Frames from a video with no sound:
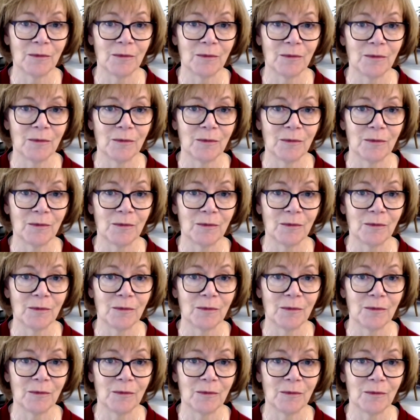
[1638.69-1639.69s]
try to
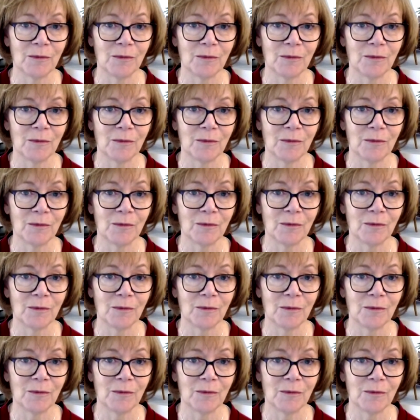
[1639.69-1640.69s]
help them understand what
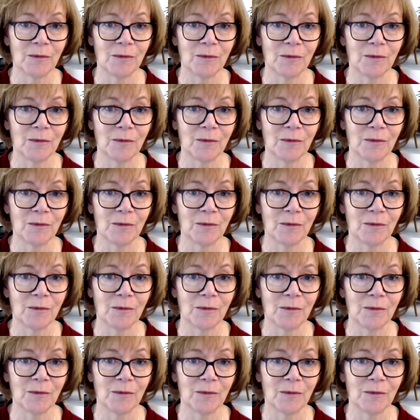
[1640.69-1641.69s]
impact this is having
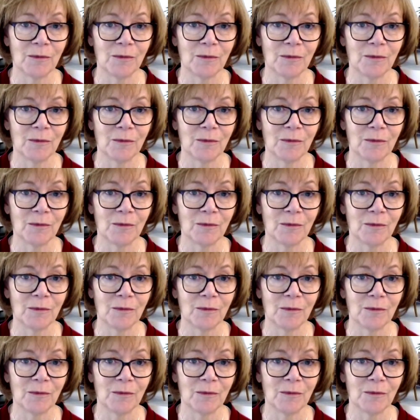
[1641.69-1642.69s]
on people in
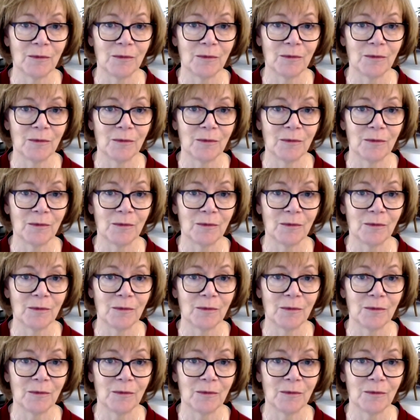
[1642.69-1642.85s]
Minnesota